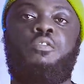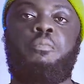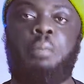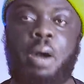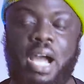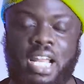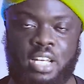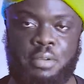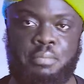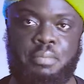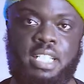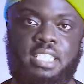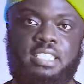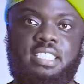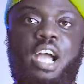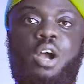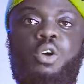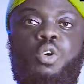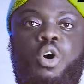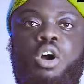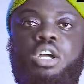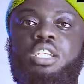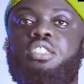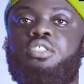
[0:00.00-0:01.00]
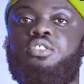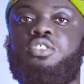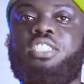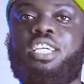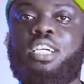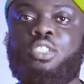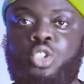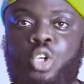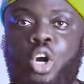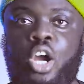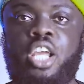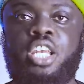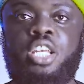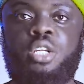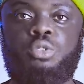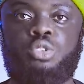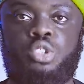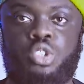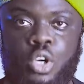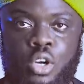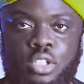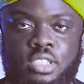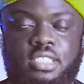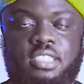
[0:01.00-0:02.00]
of Parliament, according to the Joy
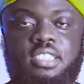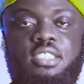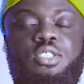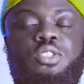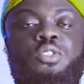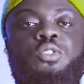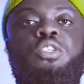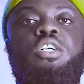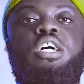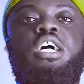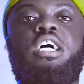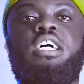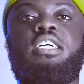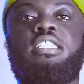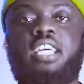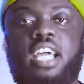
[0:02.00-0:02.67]
News sources, you know,